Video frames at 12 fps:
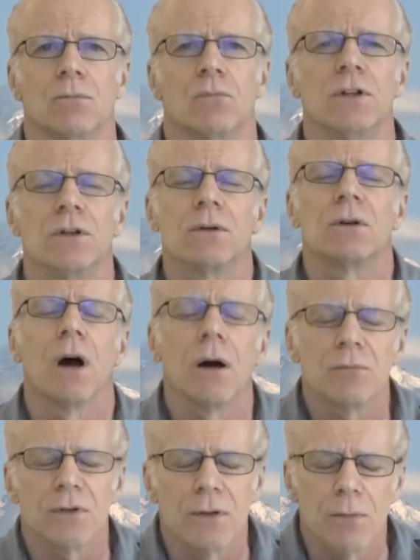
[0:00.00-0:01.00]
When you
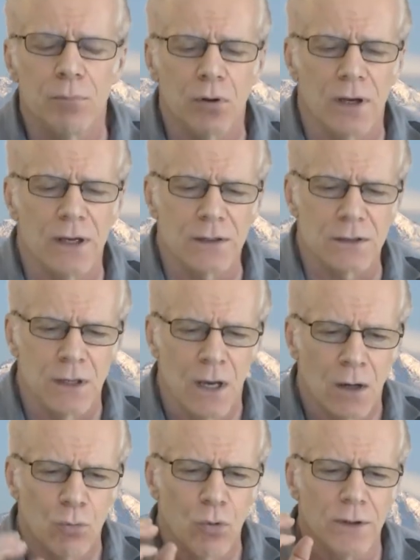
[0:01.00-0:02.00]
come to the place
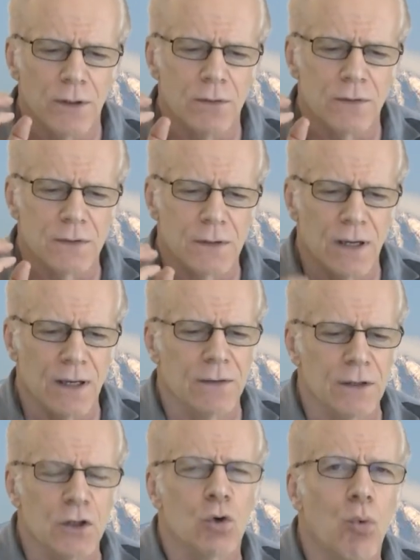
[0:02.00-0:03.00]
where you say
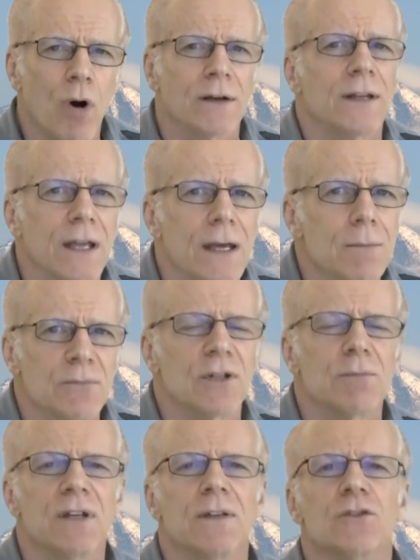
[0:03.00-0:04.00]
that you want Him to
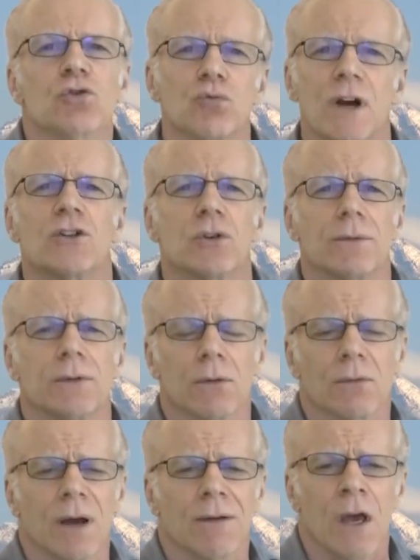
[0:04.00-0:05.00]
be the treasure of
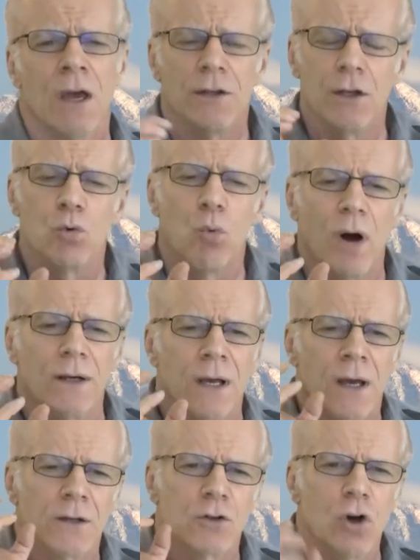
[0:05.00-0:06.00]
your life, you want
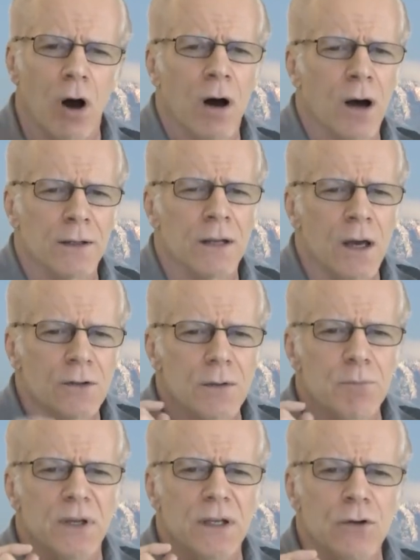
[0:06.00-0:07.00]
God to
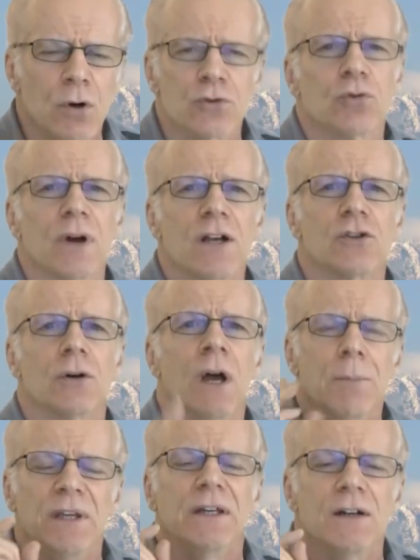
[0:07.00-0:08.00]
be your treasure,
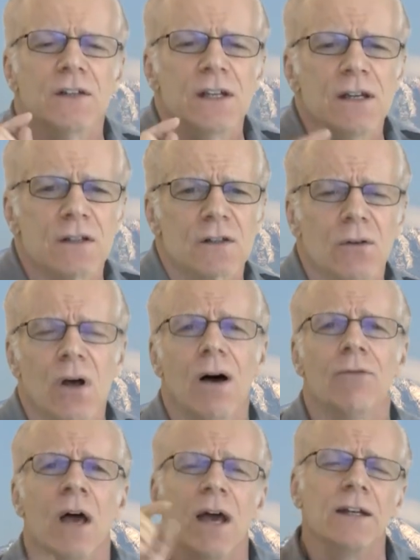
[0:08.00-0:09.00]
because He is
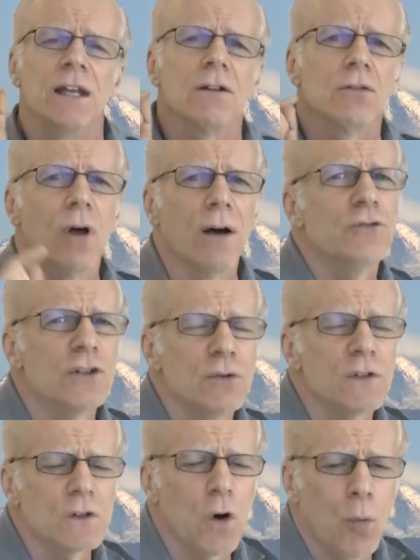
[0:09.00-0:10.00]
love and He loves
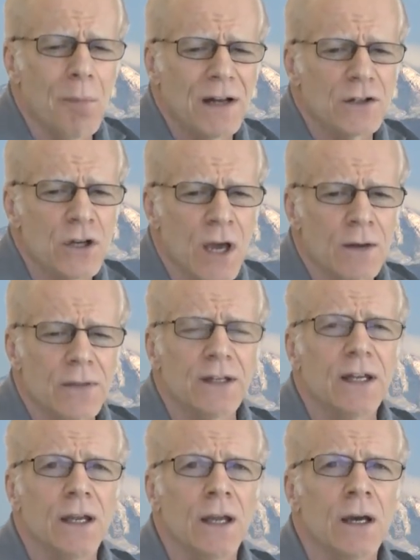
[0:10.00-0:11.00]
you so much that
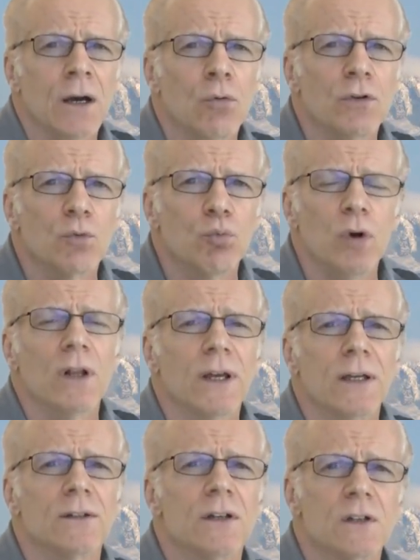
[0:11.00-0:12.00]
He was
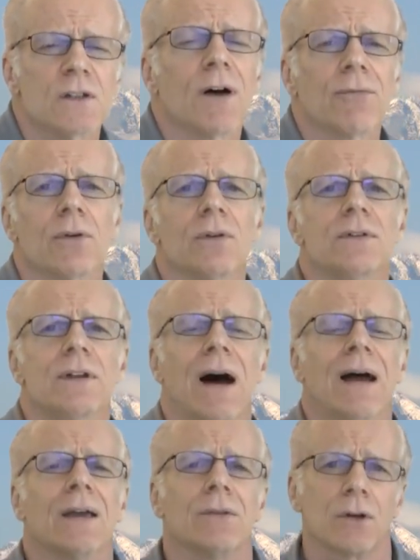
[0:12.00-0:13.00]
willing to suffer and
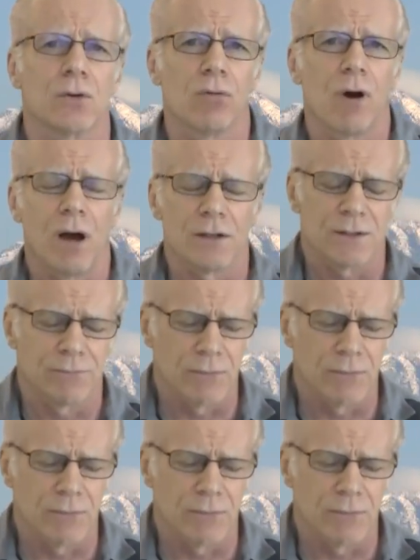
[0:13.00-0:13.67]
die on the cross